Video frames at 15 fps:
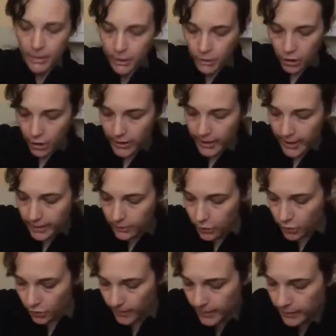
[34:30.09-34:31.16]
You don't get
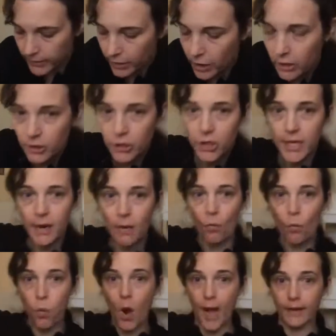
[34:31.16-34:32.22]
2 inserts, you get
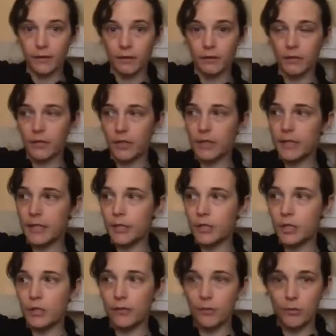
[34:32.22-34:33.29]
1. So this is
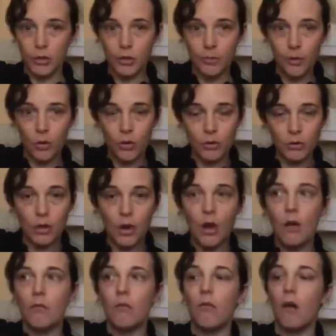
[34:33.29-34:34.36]
used from newborn
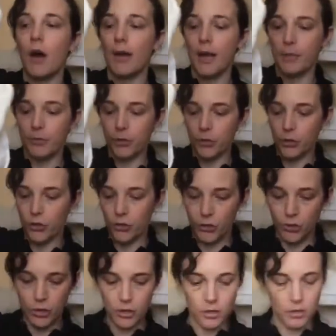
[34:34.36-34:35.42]
right up
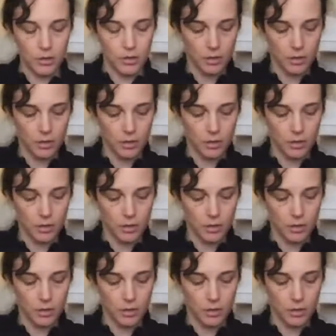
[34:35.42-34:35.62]
to